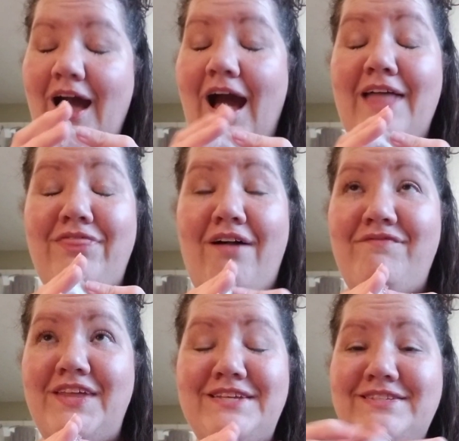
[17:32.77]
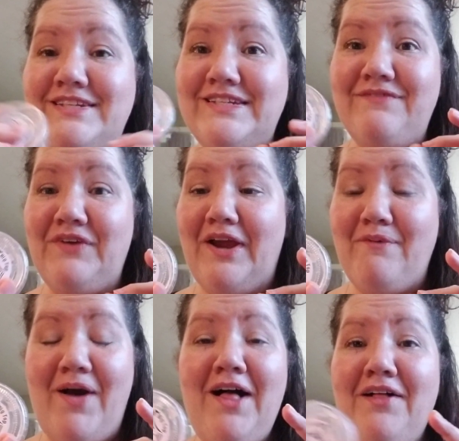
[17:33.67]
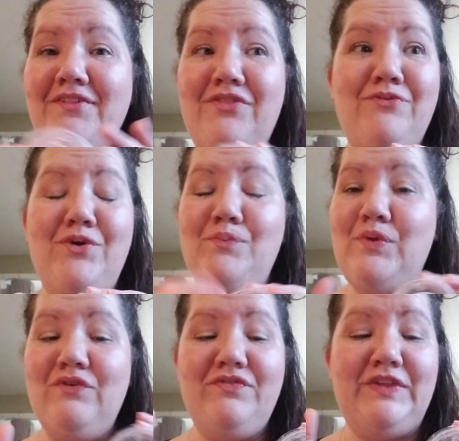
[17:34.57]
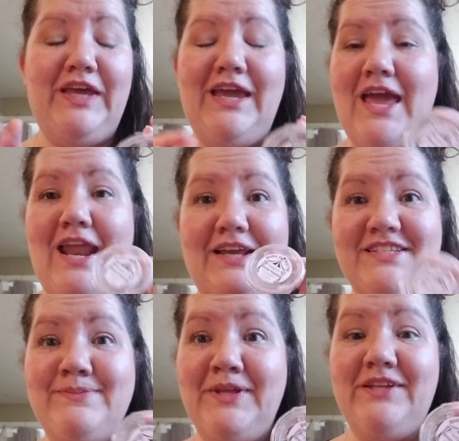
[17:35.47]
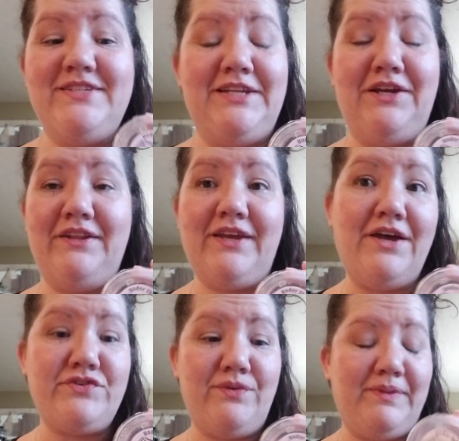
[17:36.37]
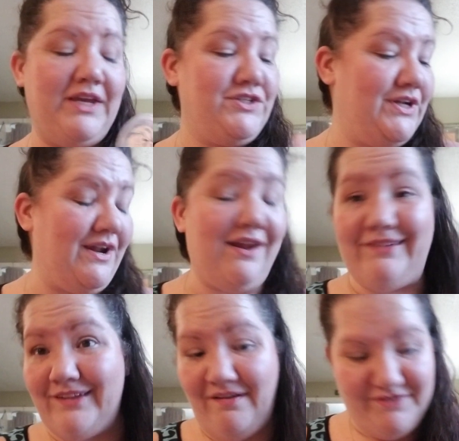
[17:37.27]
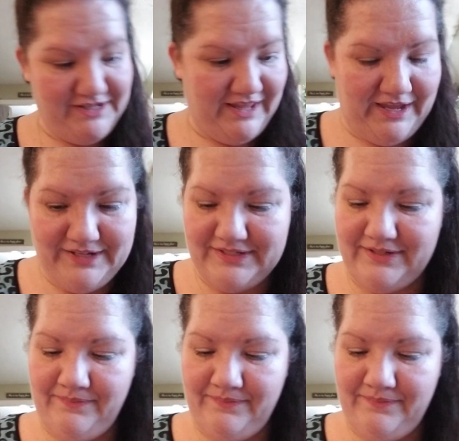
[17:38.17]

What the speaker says: I love this. It did very well, through beautifully, and I could smell it sitting on the couch from the kitchen, and loved that.